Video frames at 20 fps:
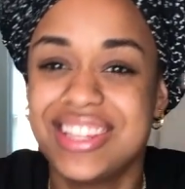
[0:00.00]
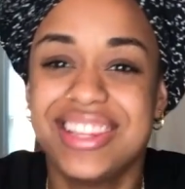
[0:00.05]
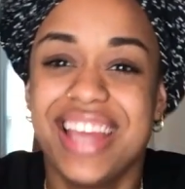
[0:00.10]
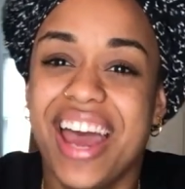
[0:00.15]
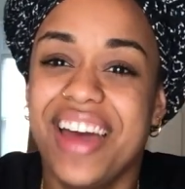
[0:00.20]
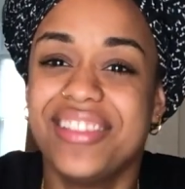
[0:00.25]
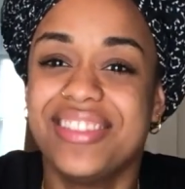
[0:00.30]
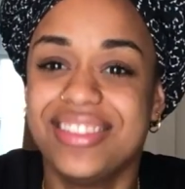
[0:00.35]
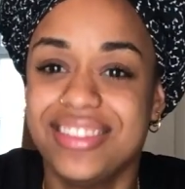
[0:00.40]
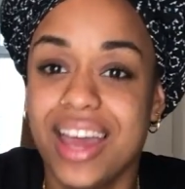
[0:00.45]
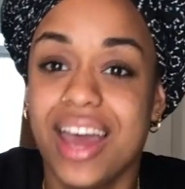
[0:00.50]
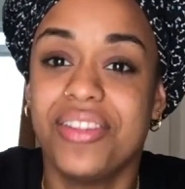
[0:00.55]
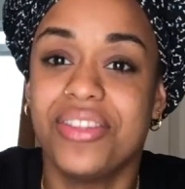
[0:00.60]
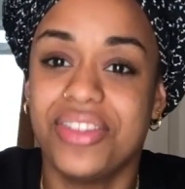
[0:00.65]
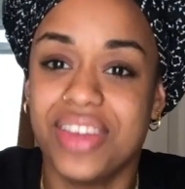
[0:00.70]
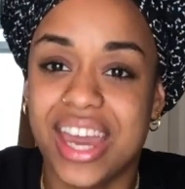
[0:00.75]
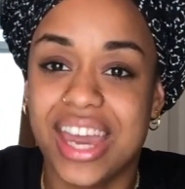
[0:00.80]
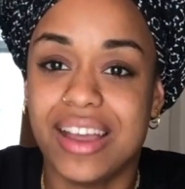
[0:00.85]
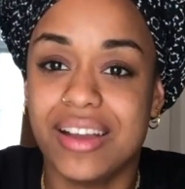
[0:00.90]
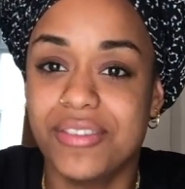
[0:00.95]
That
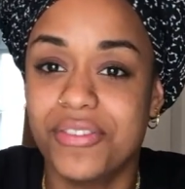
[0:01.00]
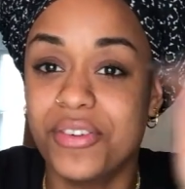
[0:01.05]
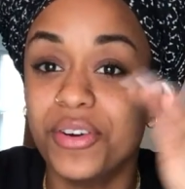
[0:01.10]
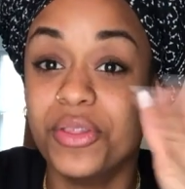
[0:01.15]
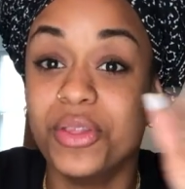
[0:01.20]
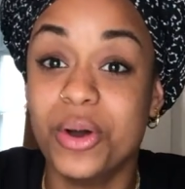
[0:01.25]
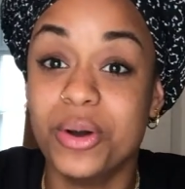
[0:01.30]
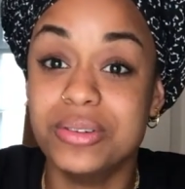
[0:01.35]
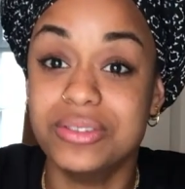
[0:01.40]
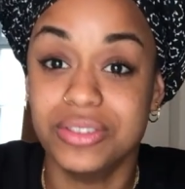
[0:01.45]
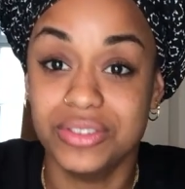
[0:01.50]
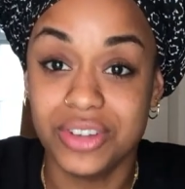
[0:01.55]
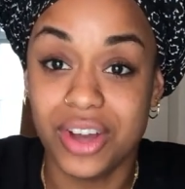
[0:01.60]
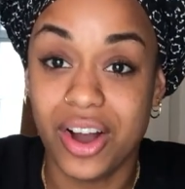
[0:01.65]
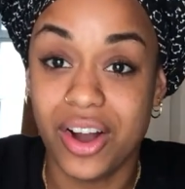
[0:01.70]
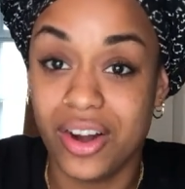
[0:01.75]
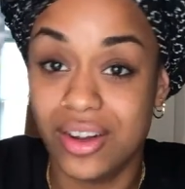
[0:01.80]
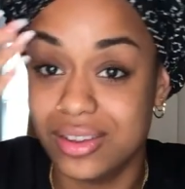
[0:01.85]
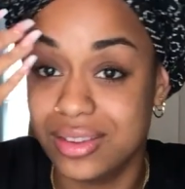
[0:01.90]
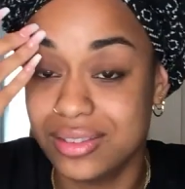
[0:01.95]
thing. For those of
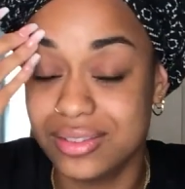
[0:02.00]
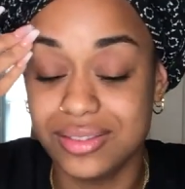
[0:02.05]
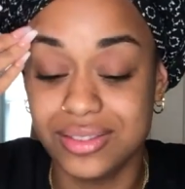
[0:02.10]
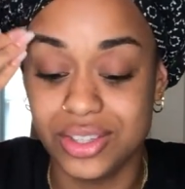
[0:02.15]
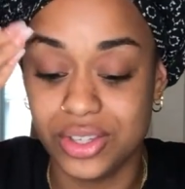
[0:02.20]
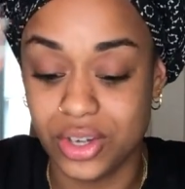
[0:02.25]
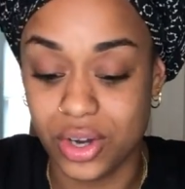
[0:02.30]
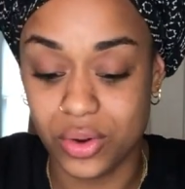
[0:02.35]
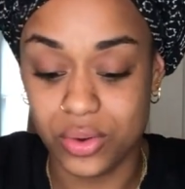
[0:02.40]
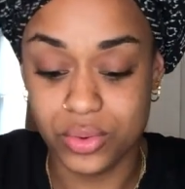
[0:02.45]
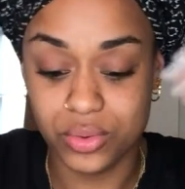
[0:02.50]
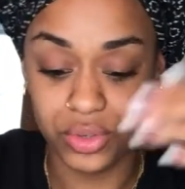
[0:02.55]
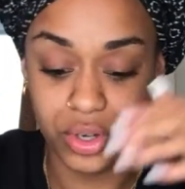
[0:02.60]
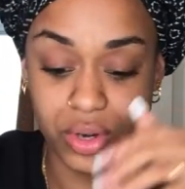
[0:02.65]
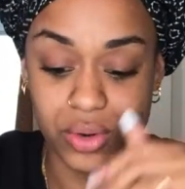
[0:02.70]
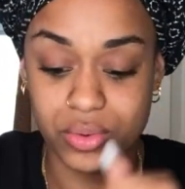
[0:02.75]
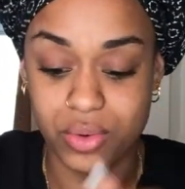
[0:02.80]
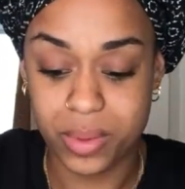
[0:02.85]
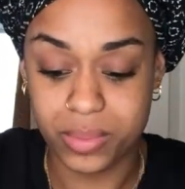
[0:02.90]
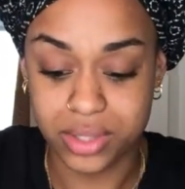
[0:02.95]
y'all, you know, who
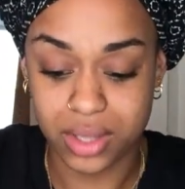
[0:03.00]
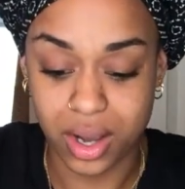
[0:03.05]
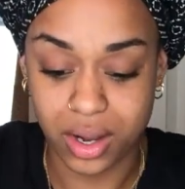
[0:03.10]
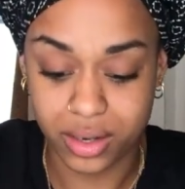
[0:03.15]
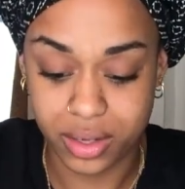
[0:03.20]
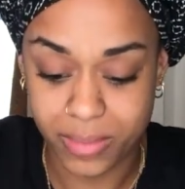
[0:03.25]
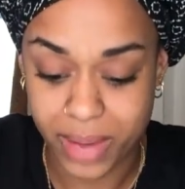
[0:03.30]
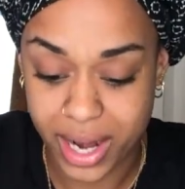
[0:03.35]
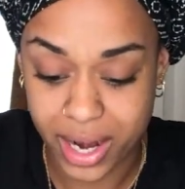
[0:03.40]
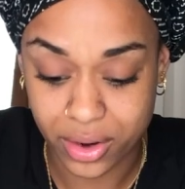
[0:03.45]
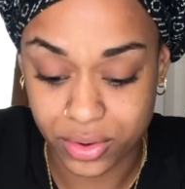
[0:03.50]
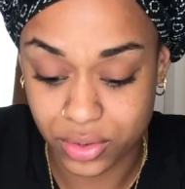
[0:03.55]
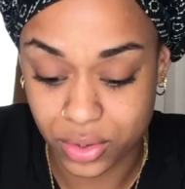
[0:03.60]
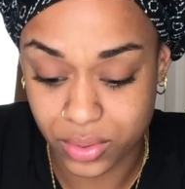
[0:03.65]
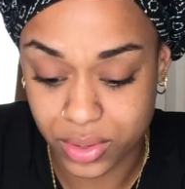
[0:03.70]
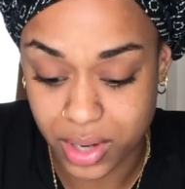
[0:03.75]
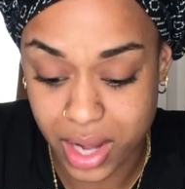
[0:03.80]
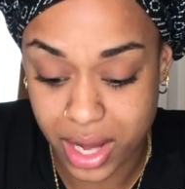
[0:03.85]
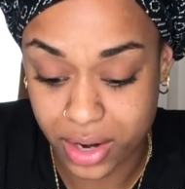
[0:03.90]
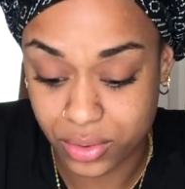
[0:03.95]
know who I'm talking about.
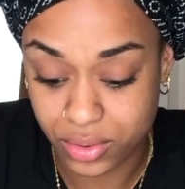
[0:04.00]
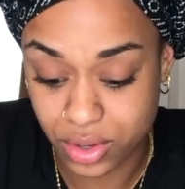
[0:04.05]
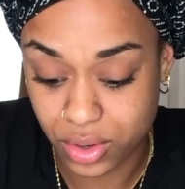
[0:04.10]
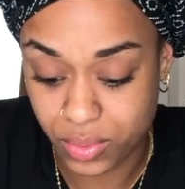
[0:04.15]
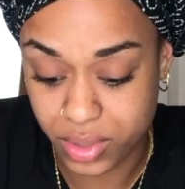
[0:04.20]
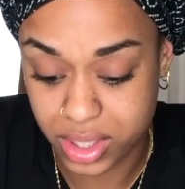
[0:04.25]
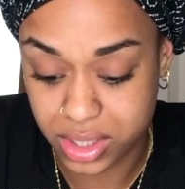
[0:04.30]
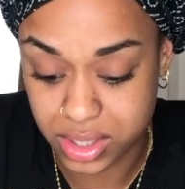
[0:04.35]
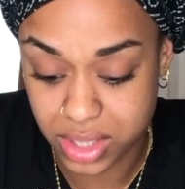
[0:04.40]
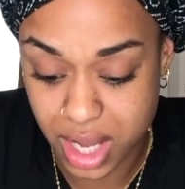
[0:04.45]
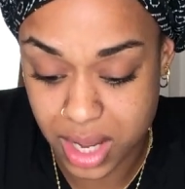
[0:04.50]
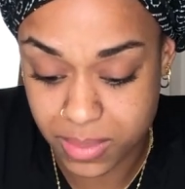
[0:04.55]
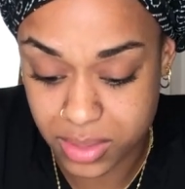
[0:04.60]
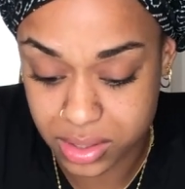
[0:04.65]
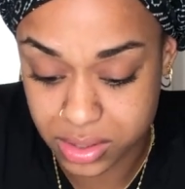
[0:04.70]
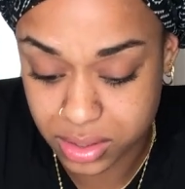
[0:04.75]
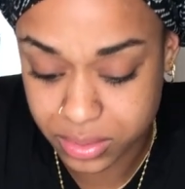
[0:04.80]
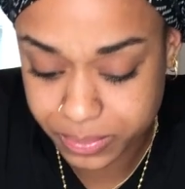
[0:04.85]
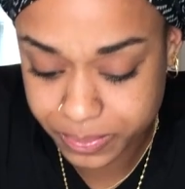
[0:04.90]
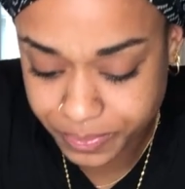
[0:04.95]
I don't know what his name
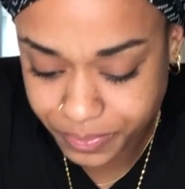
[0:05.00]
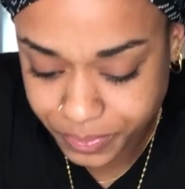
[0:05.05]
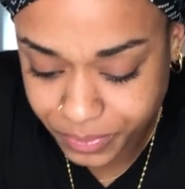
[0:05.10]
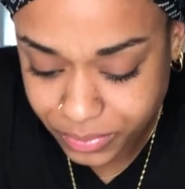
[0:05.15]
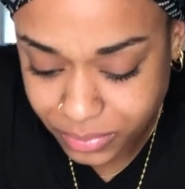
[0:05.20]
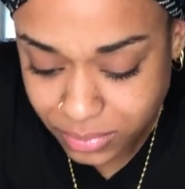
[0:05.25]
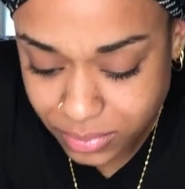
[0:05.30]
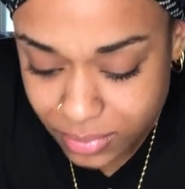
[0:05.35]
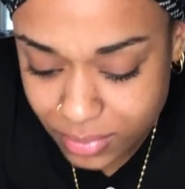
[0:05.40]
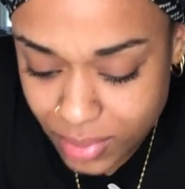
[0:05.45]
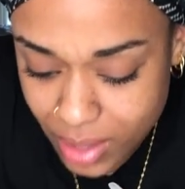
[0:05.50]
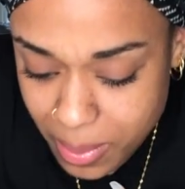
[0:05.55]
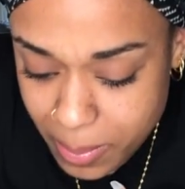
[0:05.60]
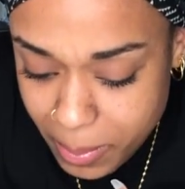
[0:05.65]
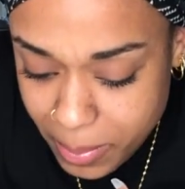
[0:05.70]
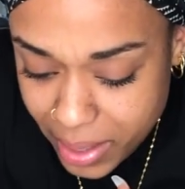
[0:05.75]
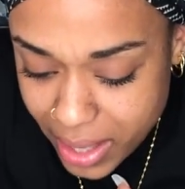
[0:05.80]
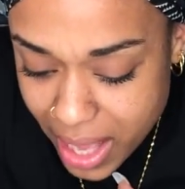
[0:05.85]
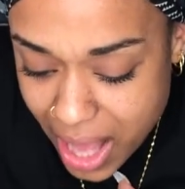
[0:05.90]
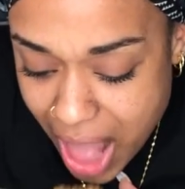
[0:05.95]
is.
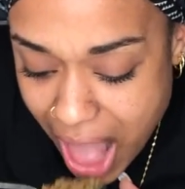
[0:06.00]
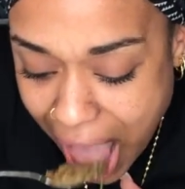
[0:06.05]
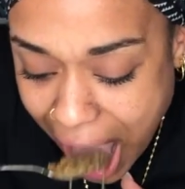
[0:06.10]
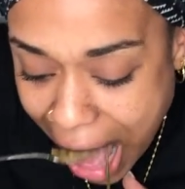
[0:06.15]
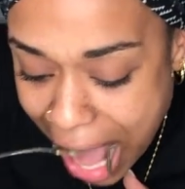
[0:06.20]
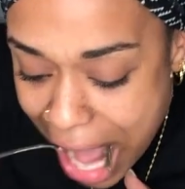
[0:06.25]
But